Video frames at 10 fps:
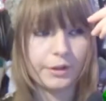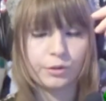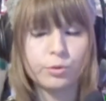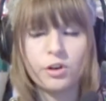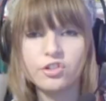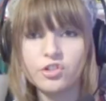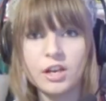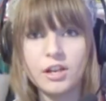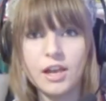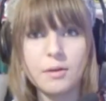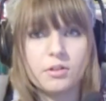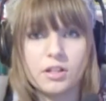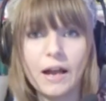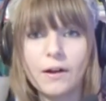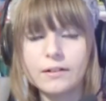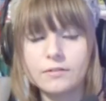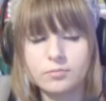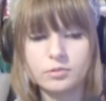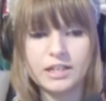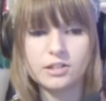toilet train them and
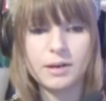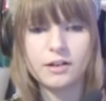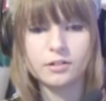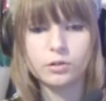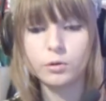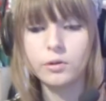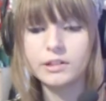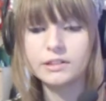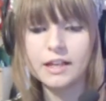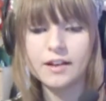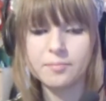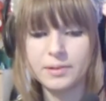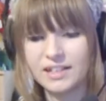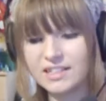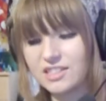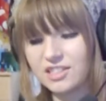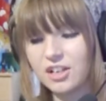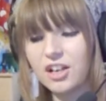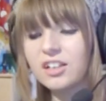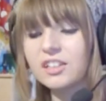teach them how to talk and stuff, but it's
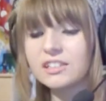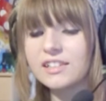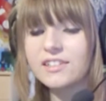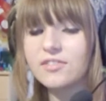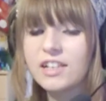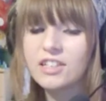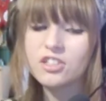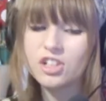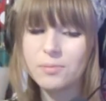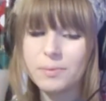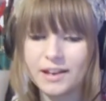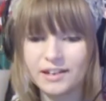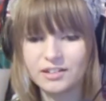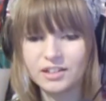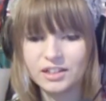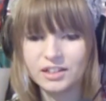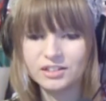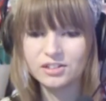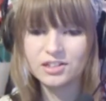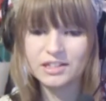gone. It's really stupid.
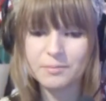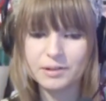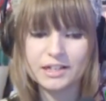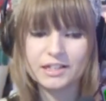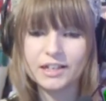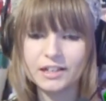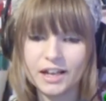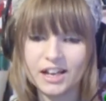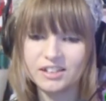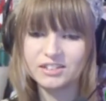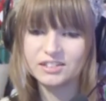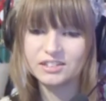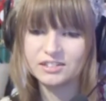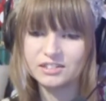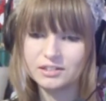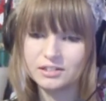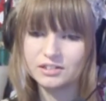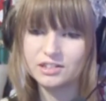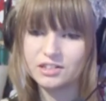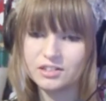Don't understand why they did that.
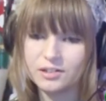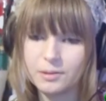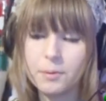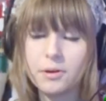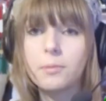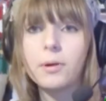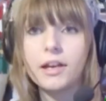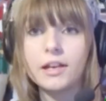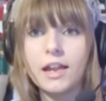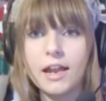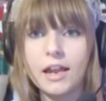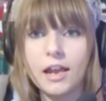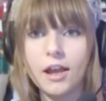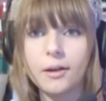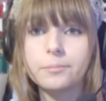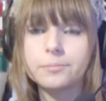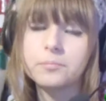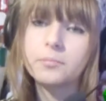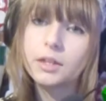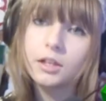They're probably going to put it in a
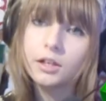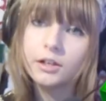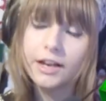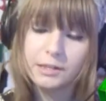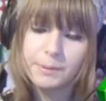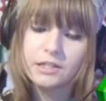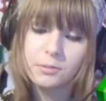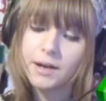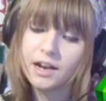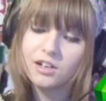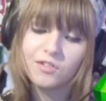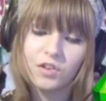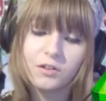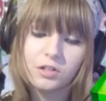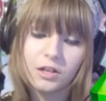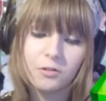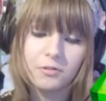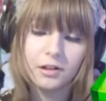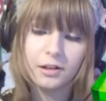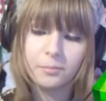expansion pack in the future, no
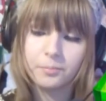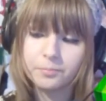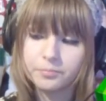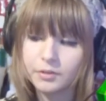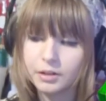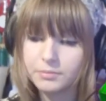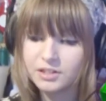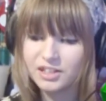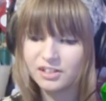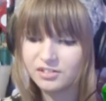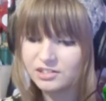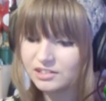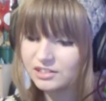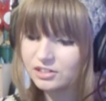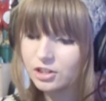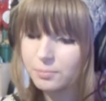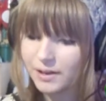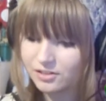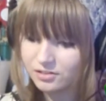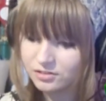one knows. Still, stupid.